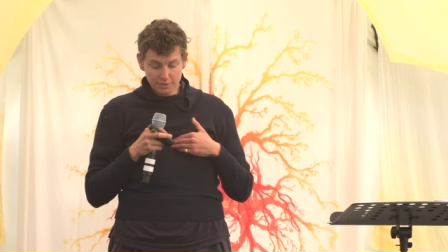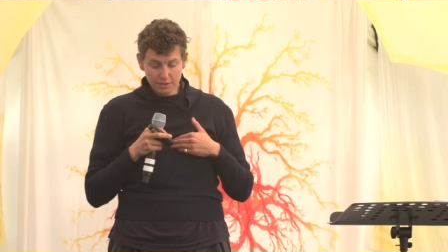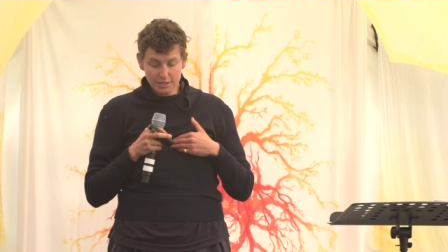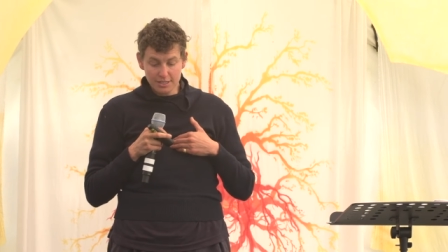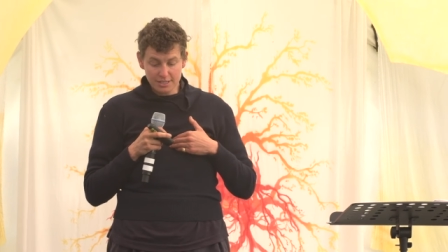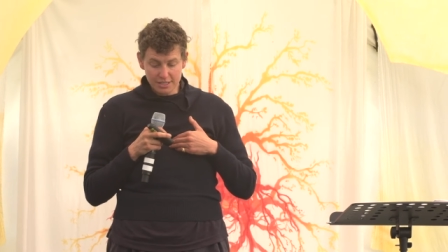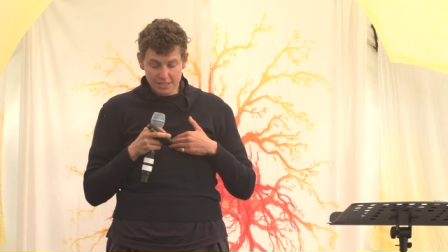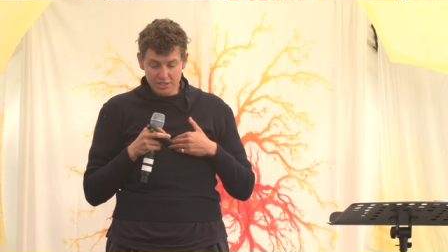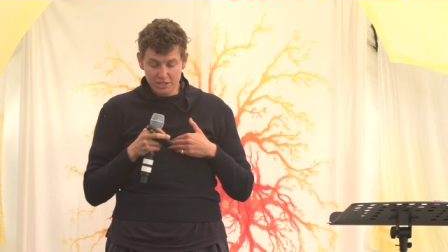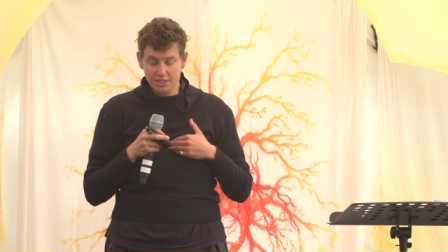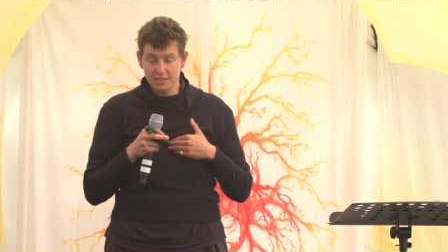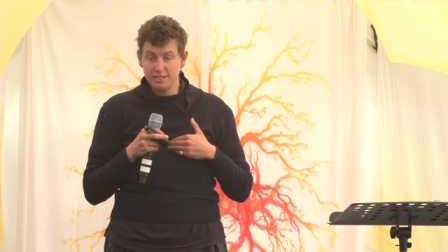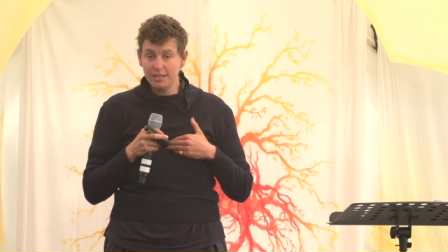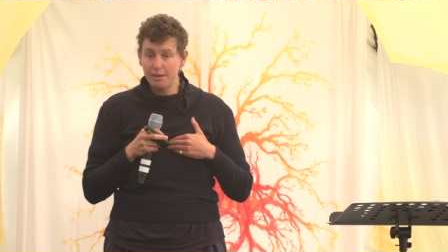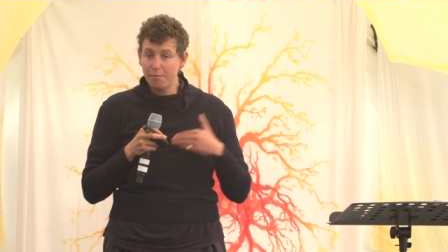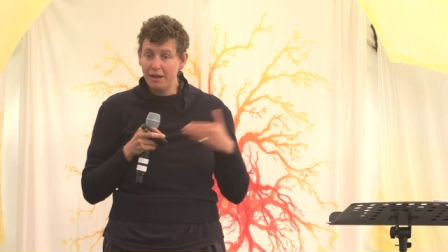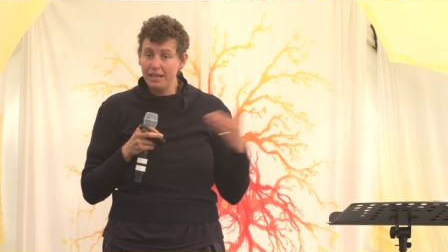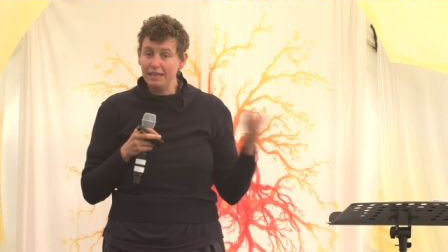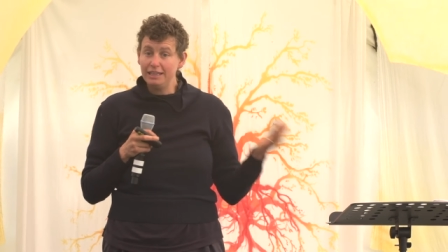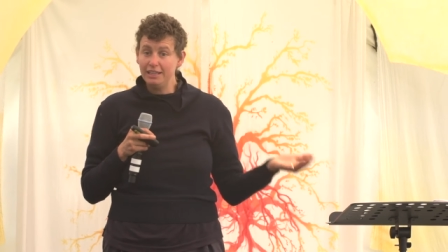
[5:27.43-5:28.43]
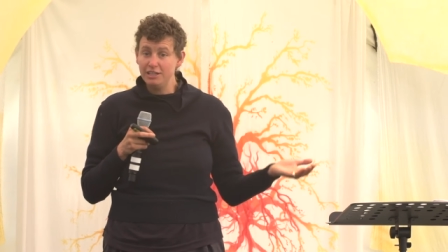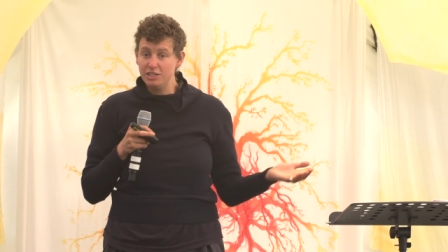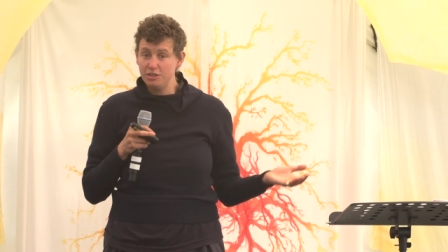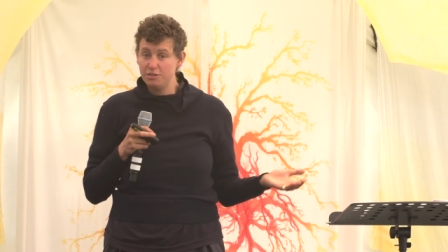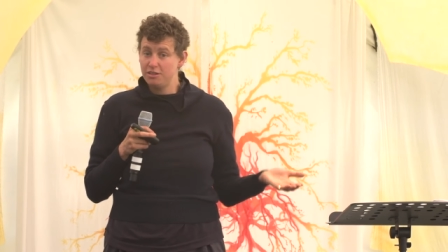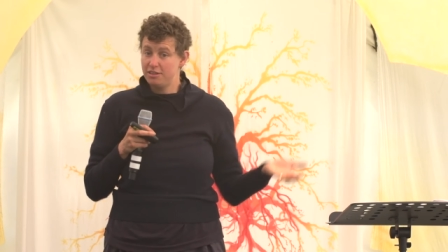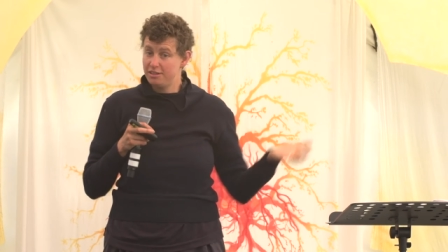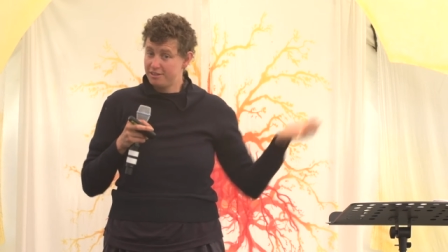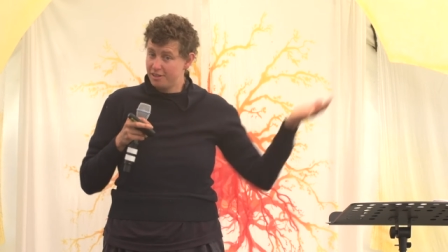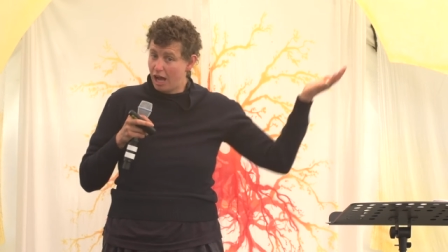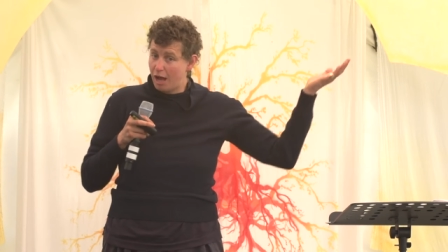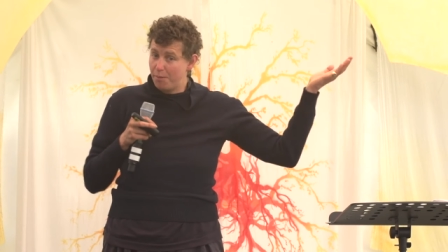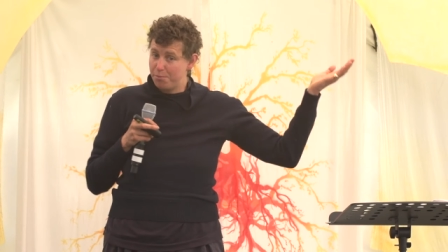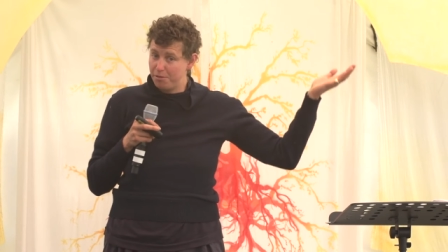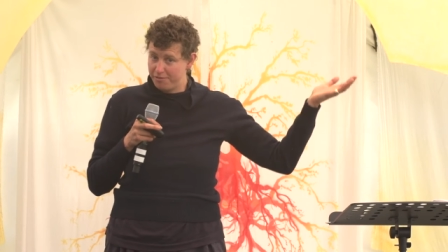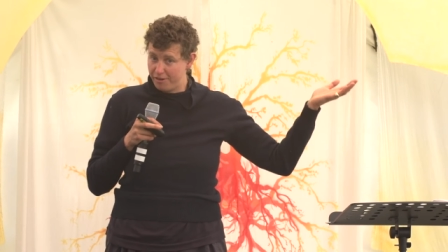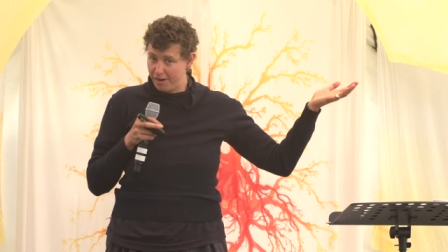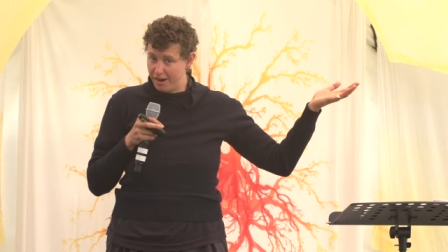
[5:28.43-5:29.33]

decisions that might lead you to the top of